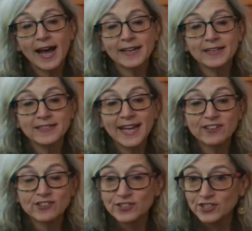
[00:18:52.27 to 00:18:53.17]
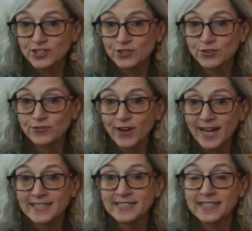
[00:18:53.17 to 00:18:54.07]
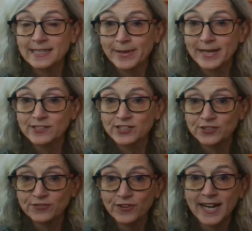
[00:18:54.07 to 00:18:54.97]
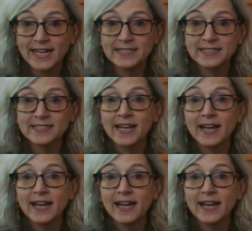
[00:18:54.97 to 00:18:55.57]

letters to friends, emails to friends,